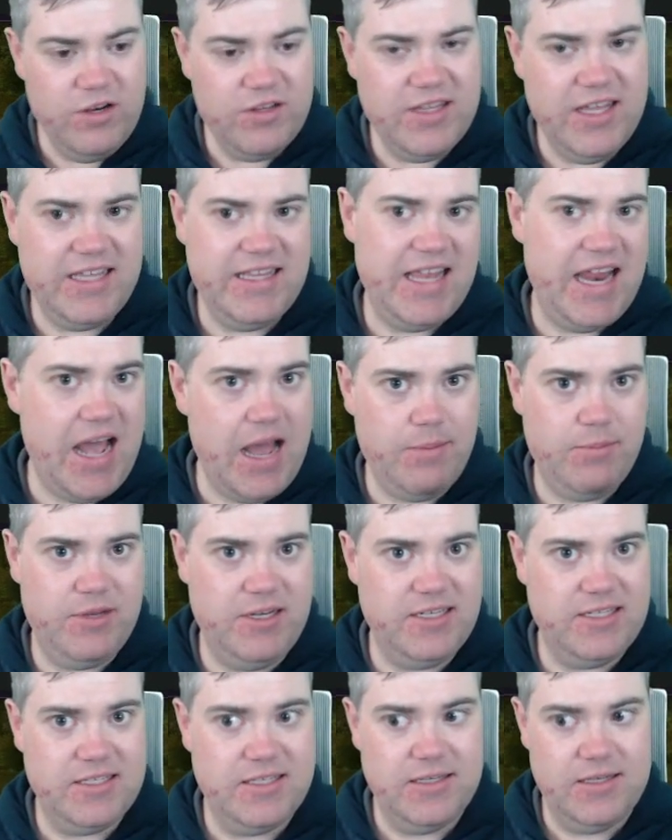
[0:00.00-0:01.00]
thing that
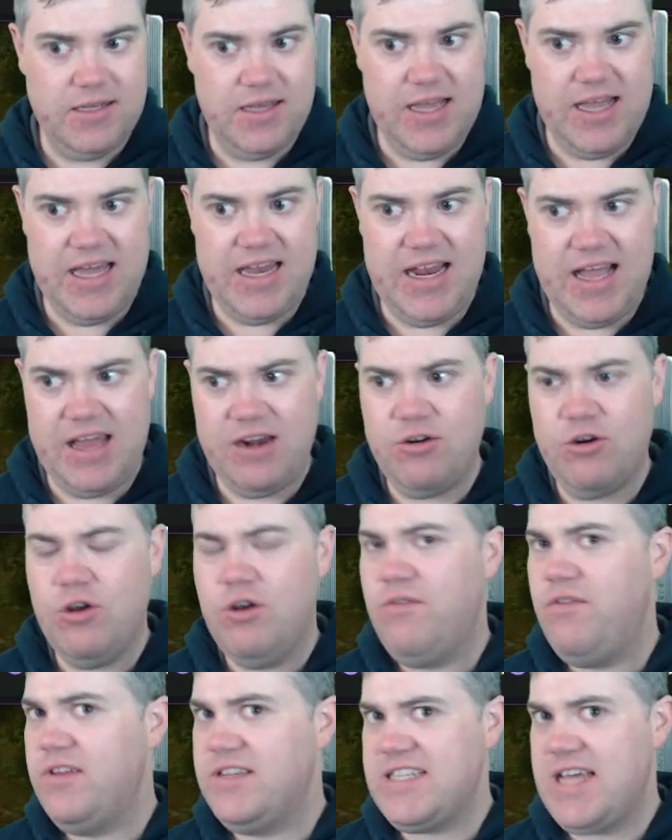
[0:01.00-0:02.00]
happens. I don't know if
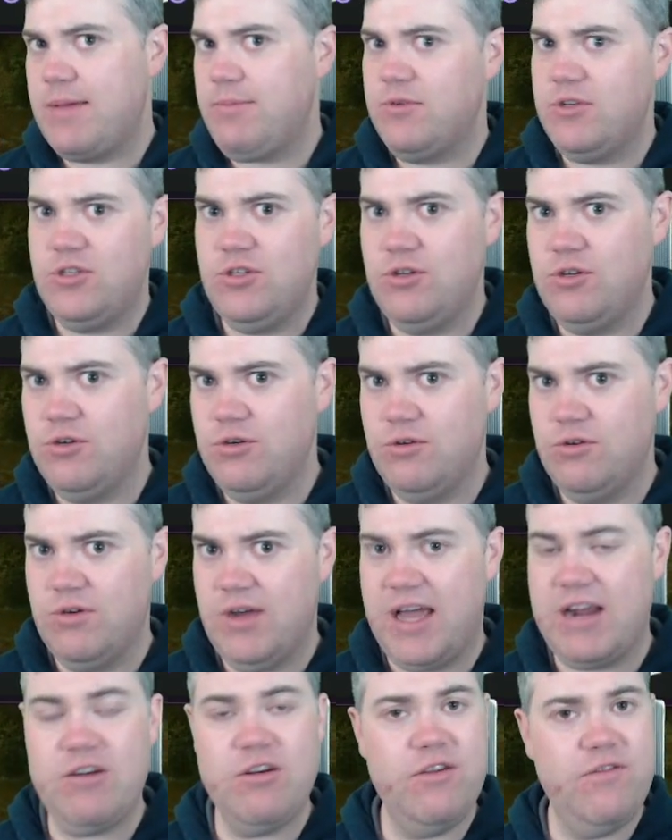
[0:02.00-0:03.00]
it's happened to, I
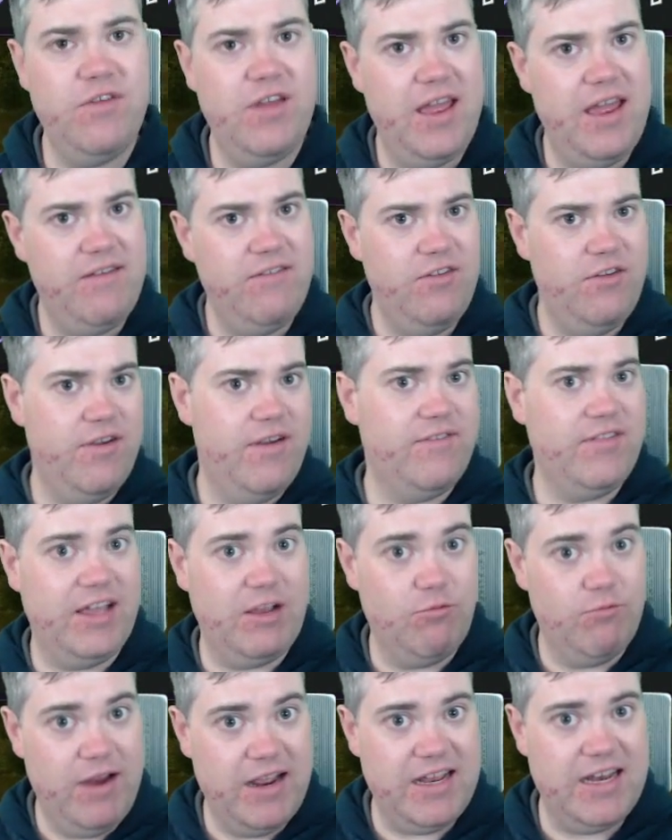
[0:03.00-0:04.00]
don't know if any of you have like
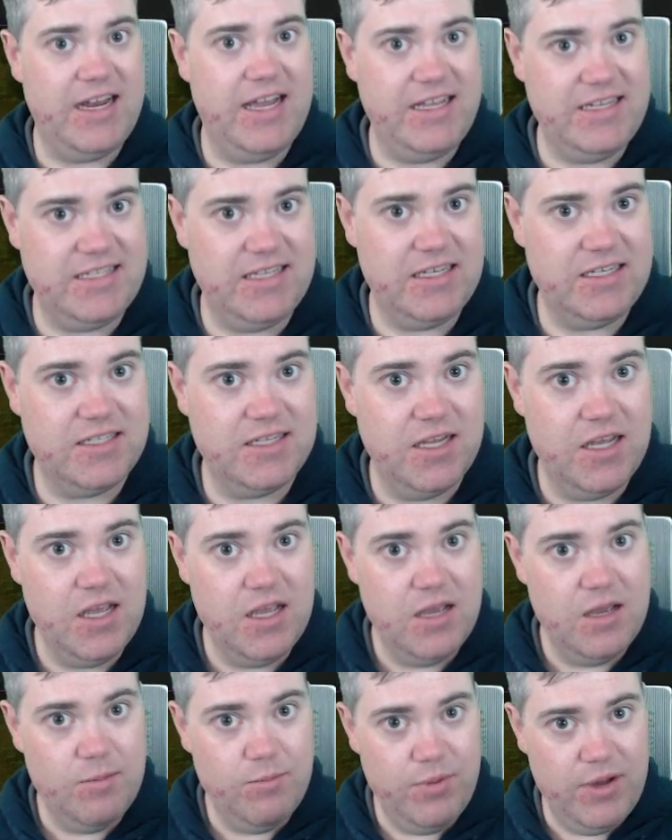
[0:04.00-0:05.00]
recognized this,
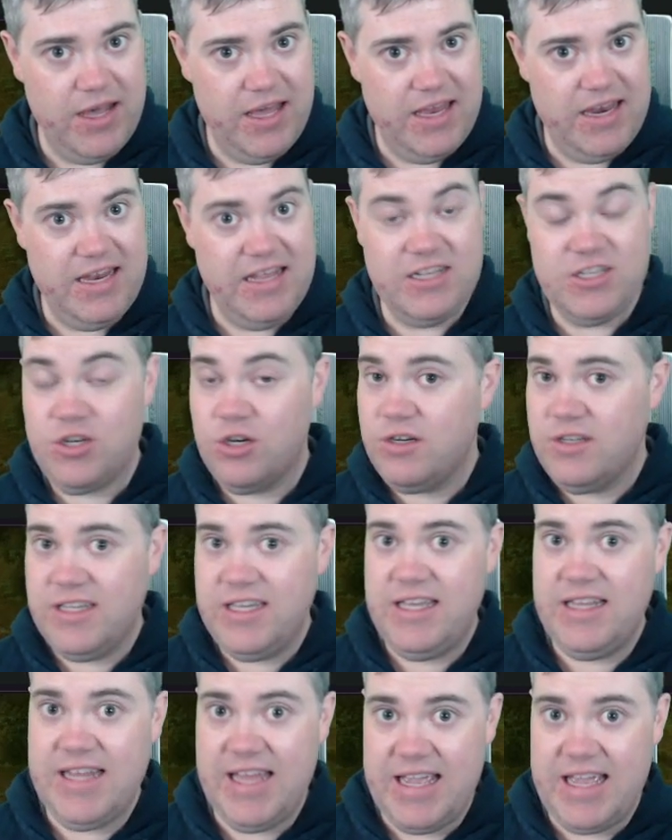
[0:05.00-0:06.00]
but it certainly
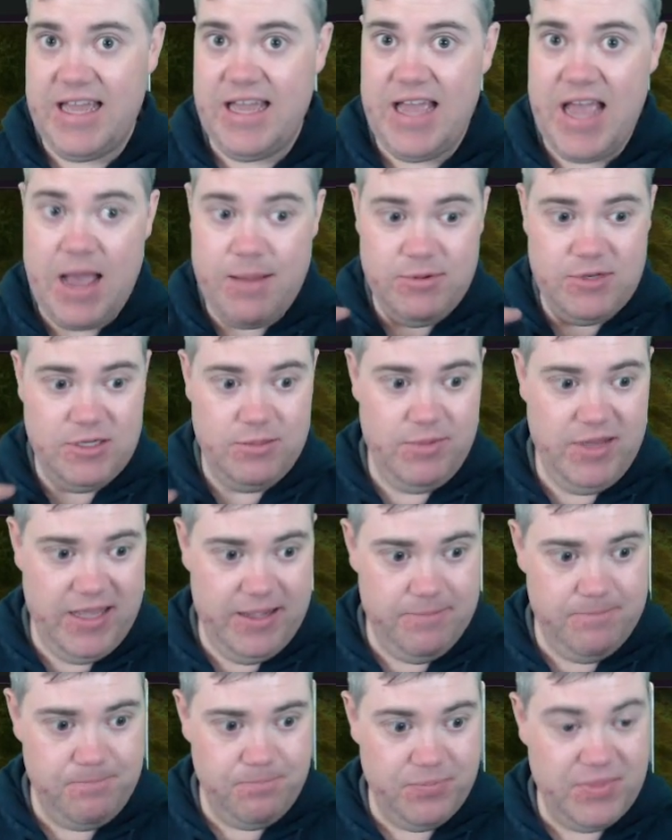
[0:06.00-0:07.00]
like happened to me,
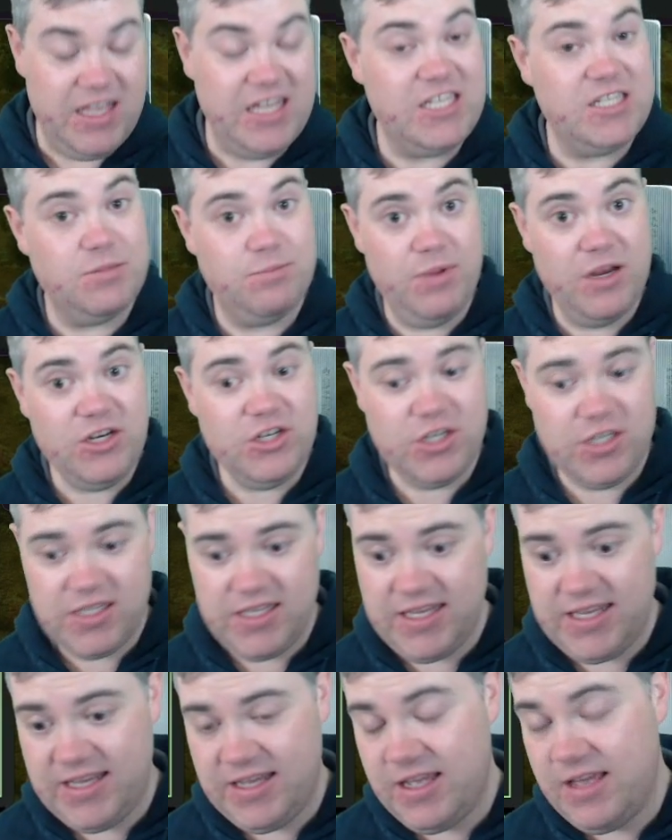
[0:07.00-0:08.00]

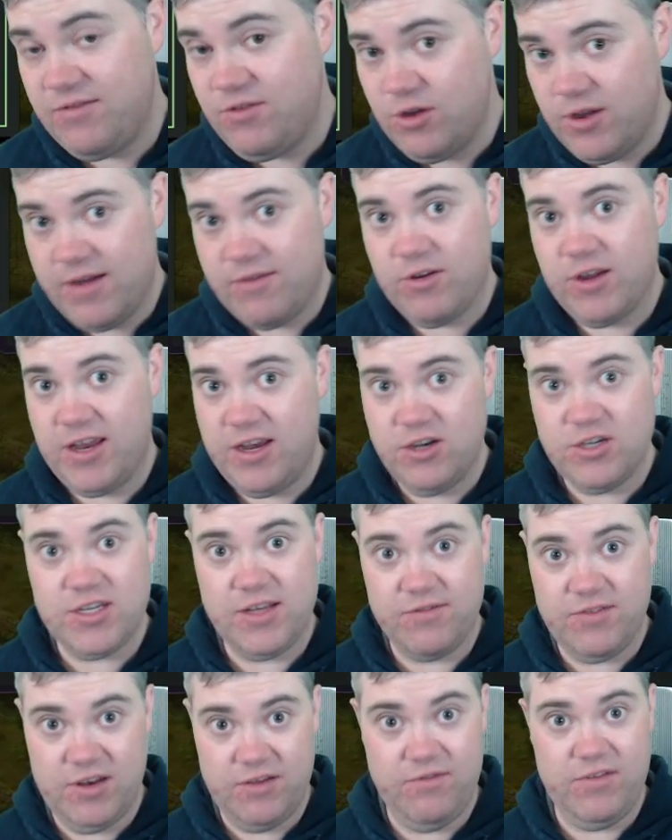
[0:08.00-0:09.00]
especially if you ever get yourself
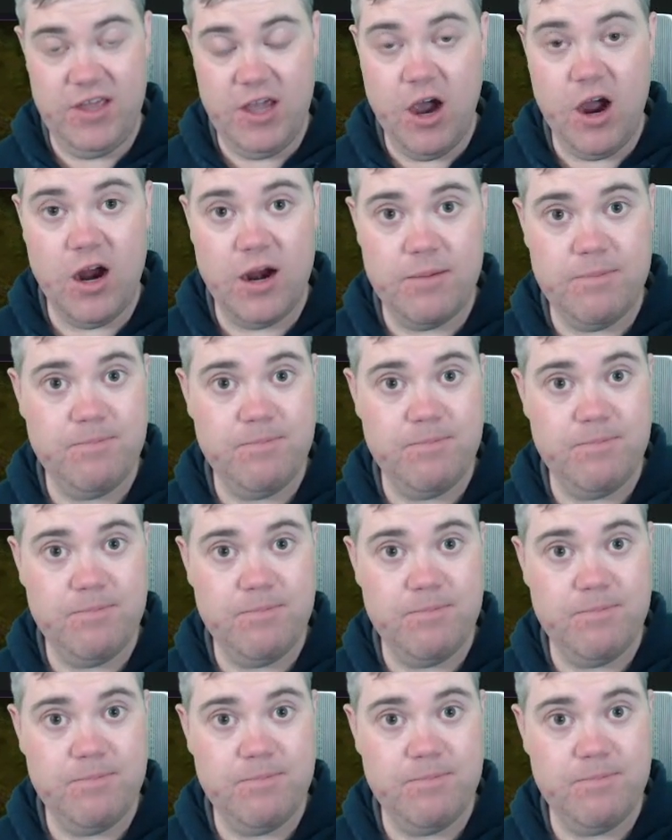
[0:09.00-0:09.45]
into VR